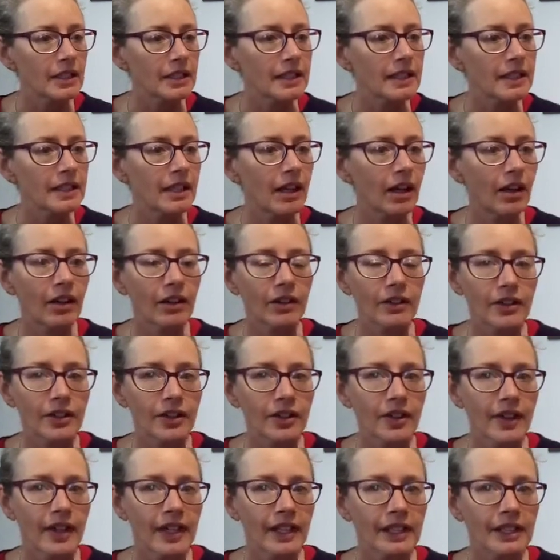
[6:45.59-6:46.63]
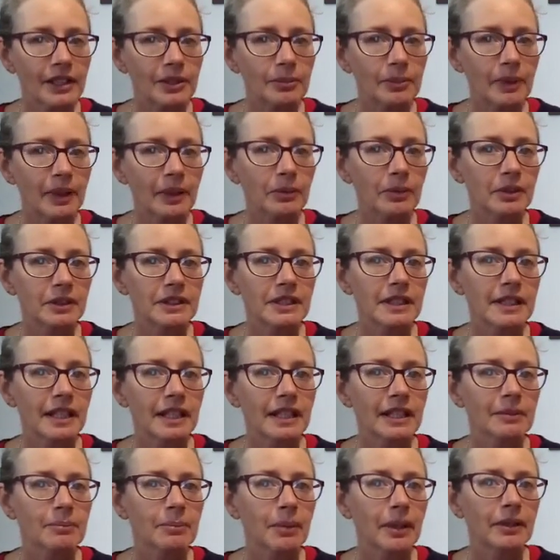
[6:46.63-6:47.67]
the other thing you might want to
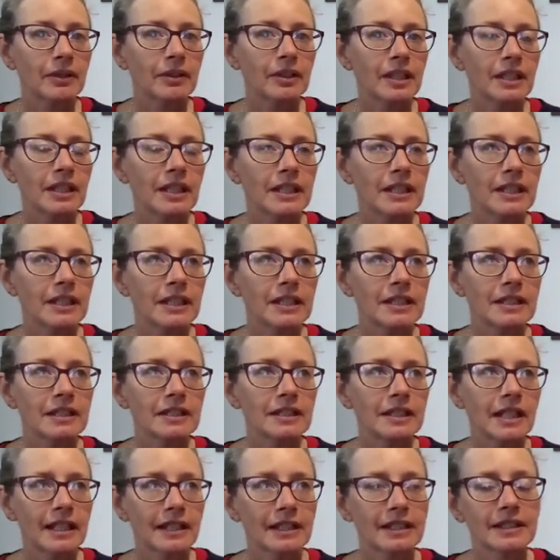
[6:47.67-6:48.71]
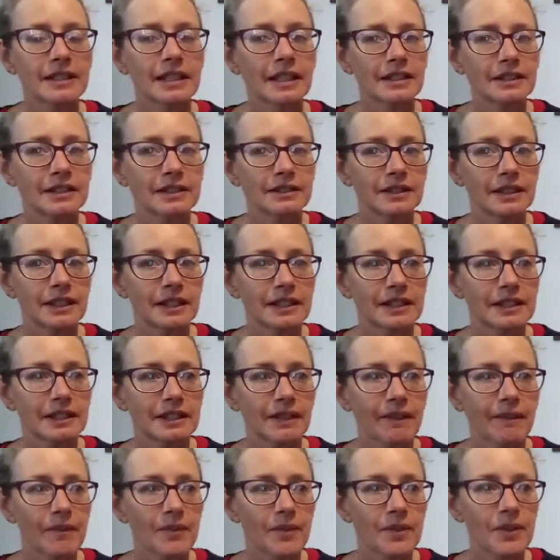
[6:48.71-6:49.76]
think about is accessories.
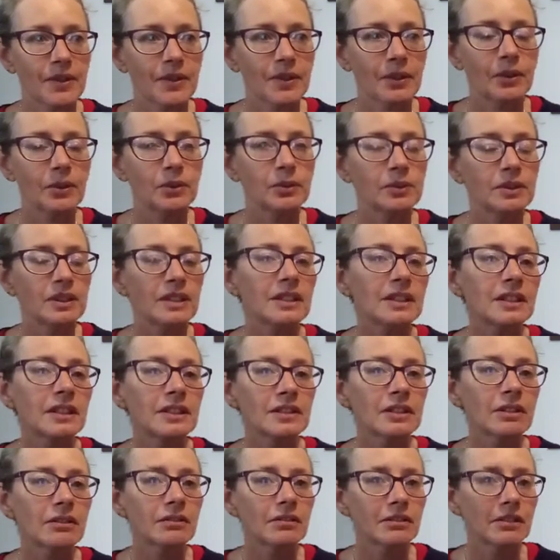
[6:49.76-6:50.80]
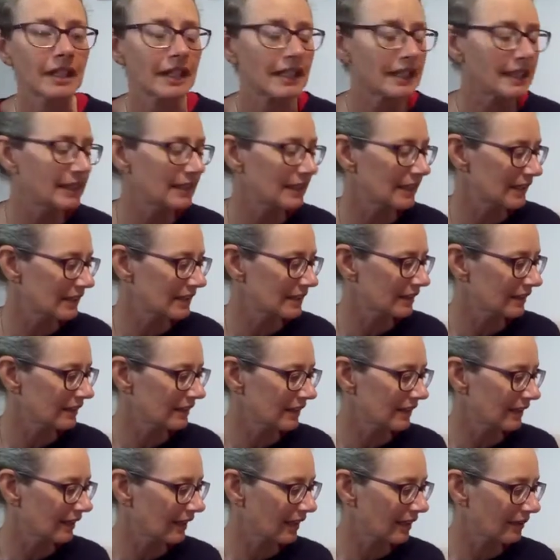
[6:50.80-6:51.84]
So that you don't really need
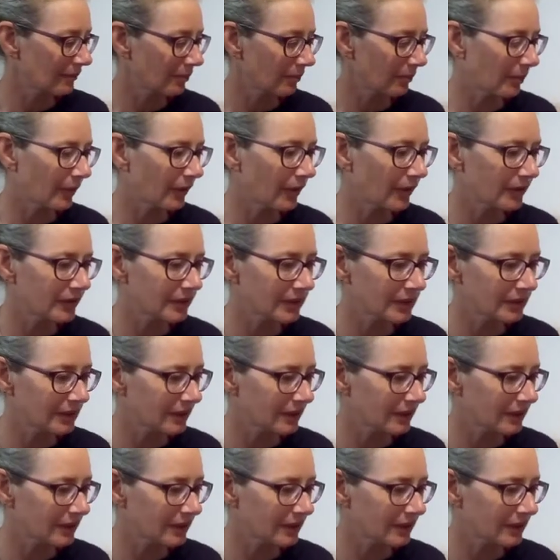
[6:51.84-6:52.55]
anything, but